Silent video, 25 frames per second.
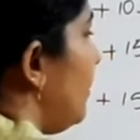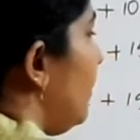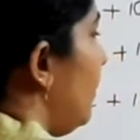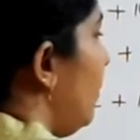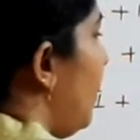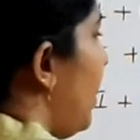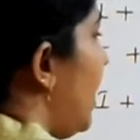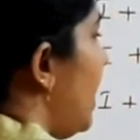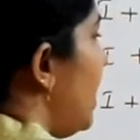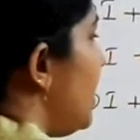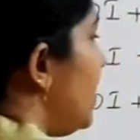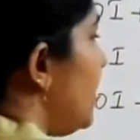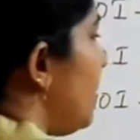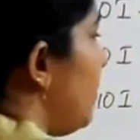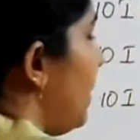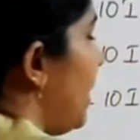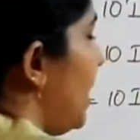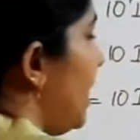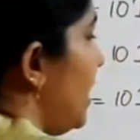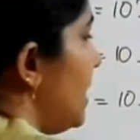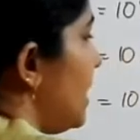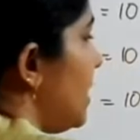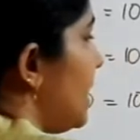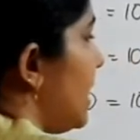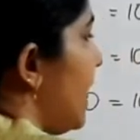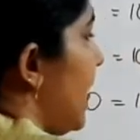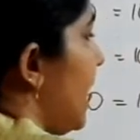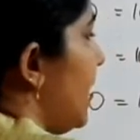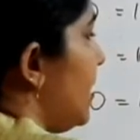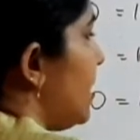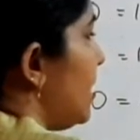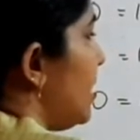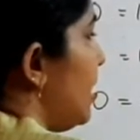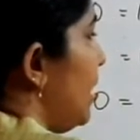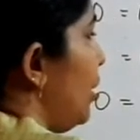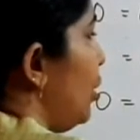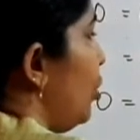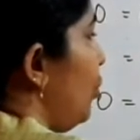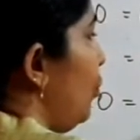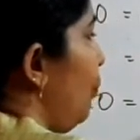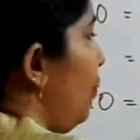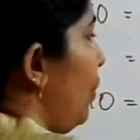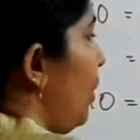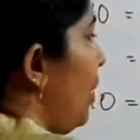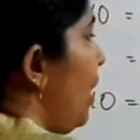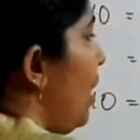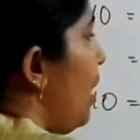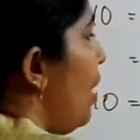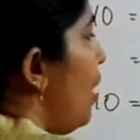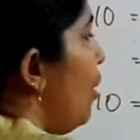Minus or minus cancel it.
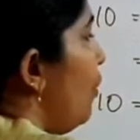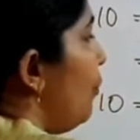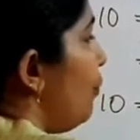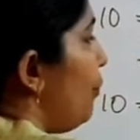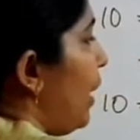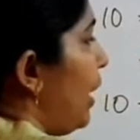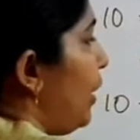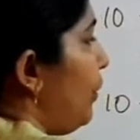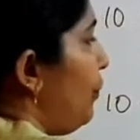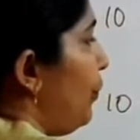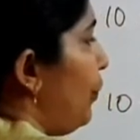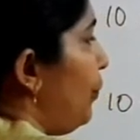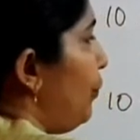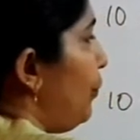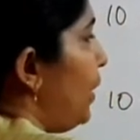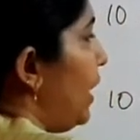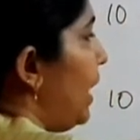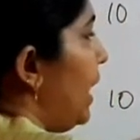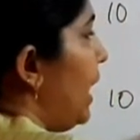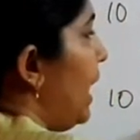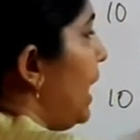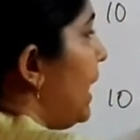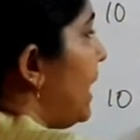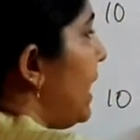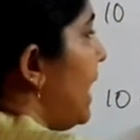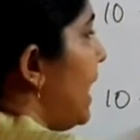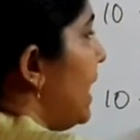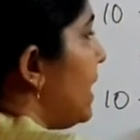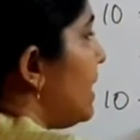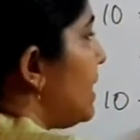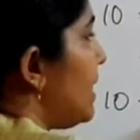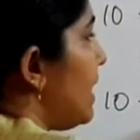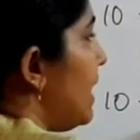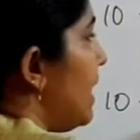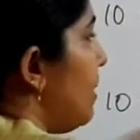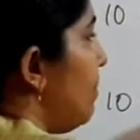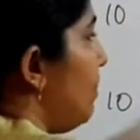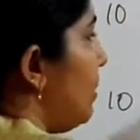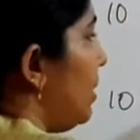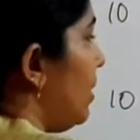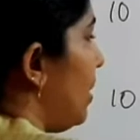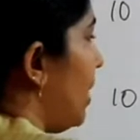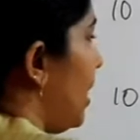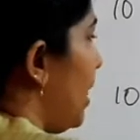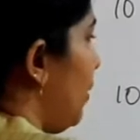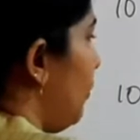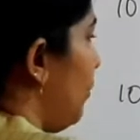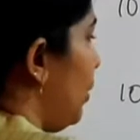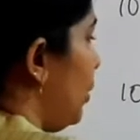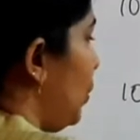5 15 like cancel it but
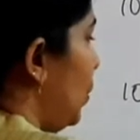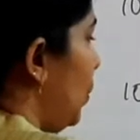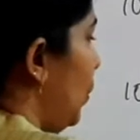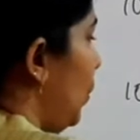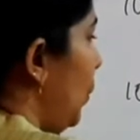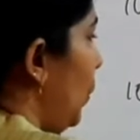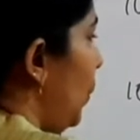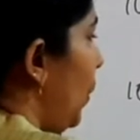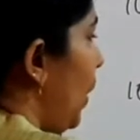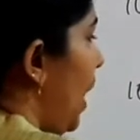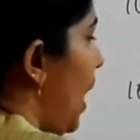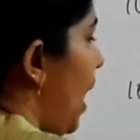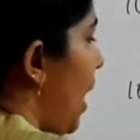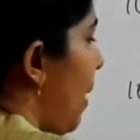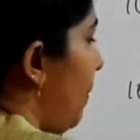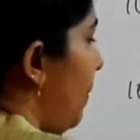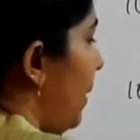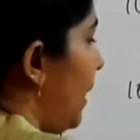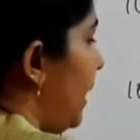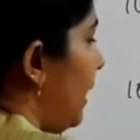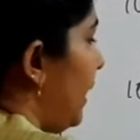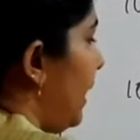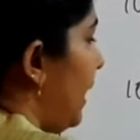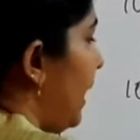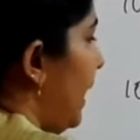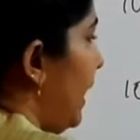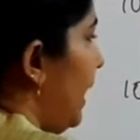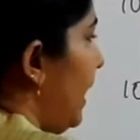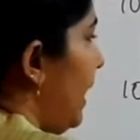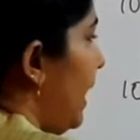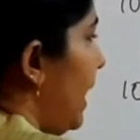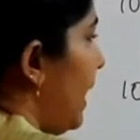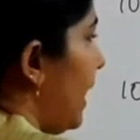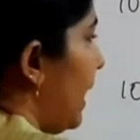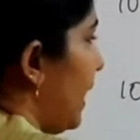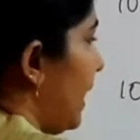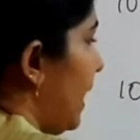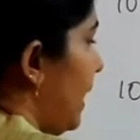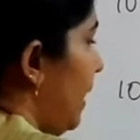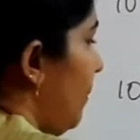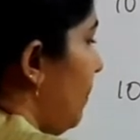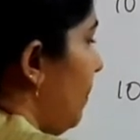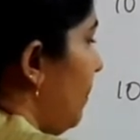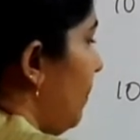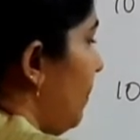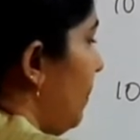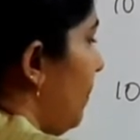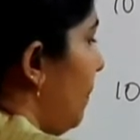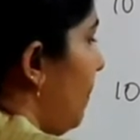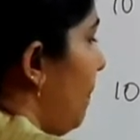3 1 no. But 10i
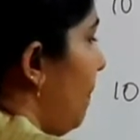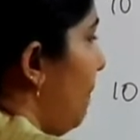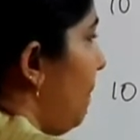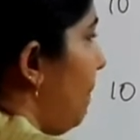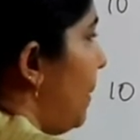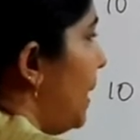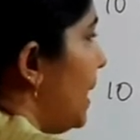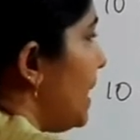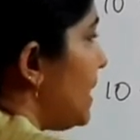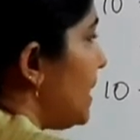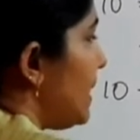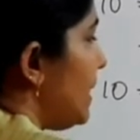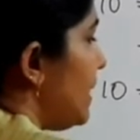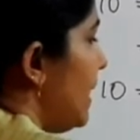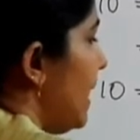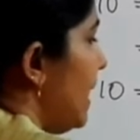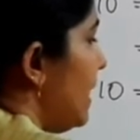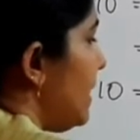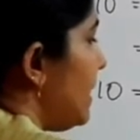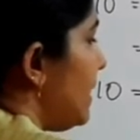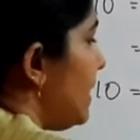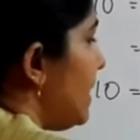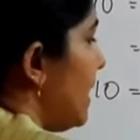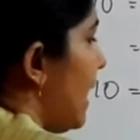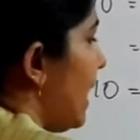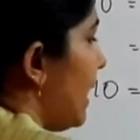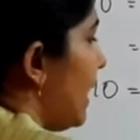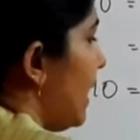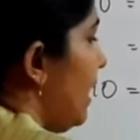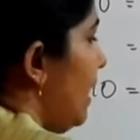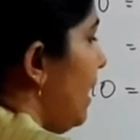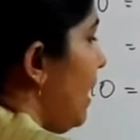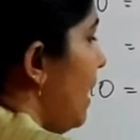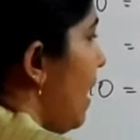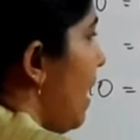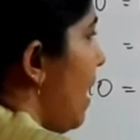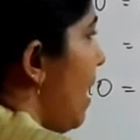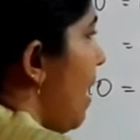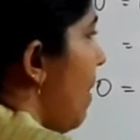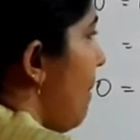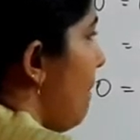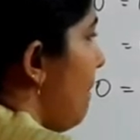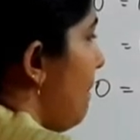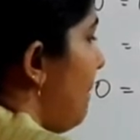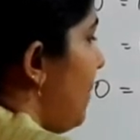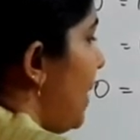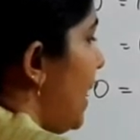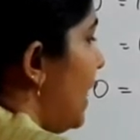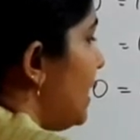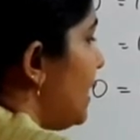plus 6i
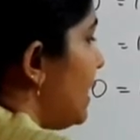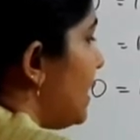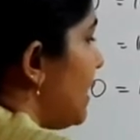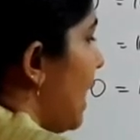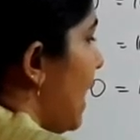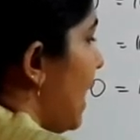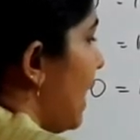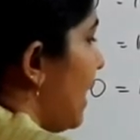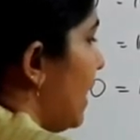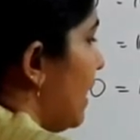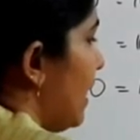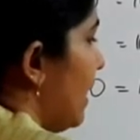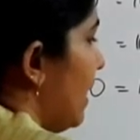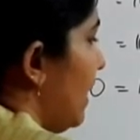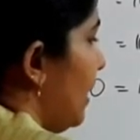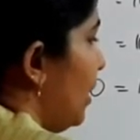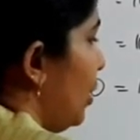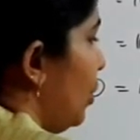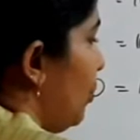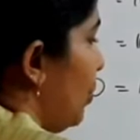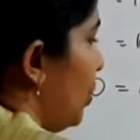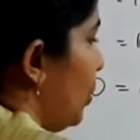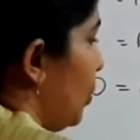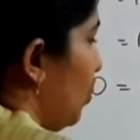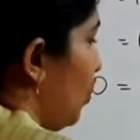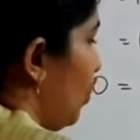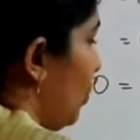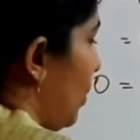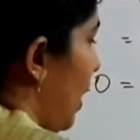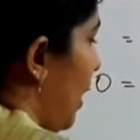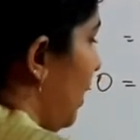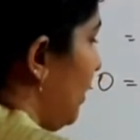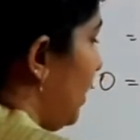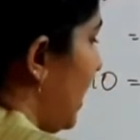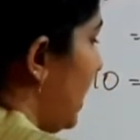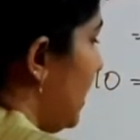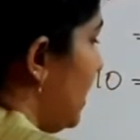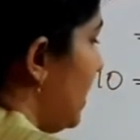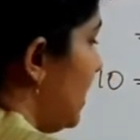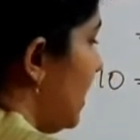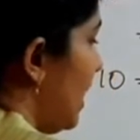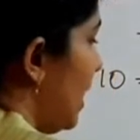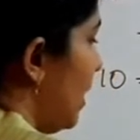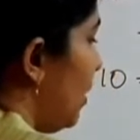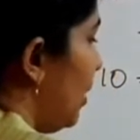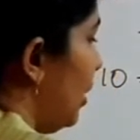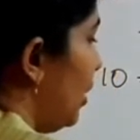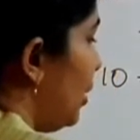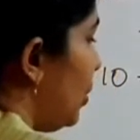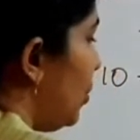plus I and no no. That is
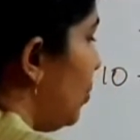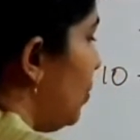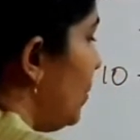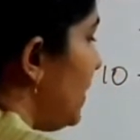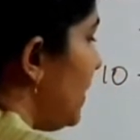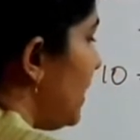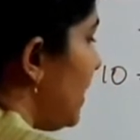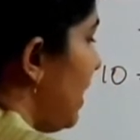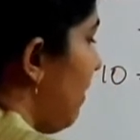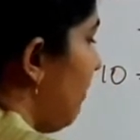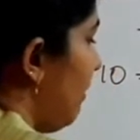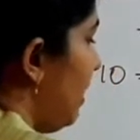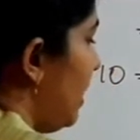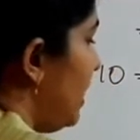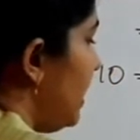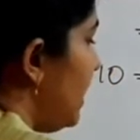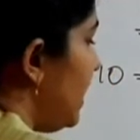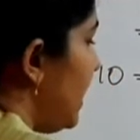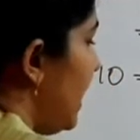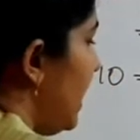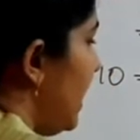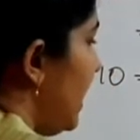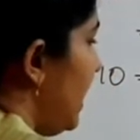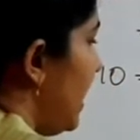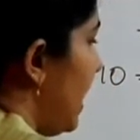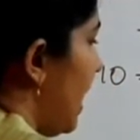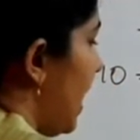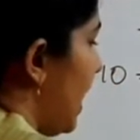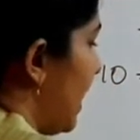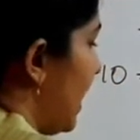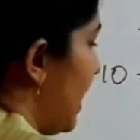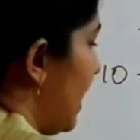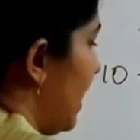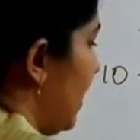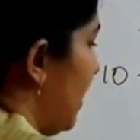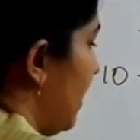equal to 17i.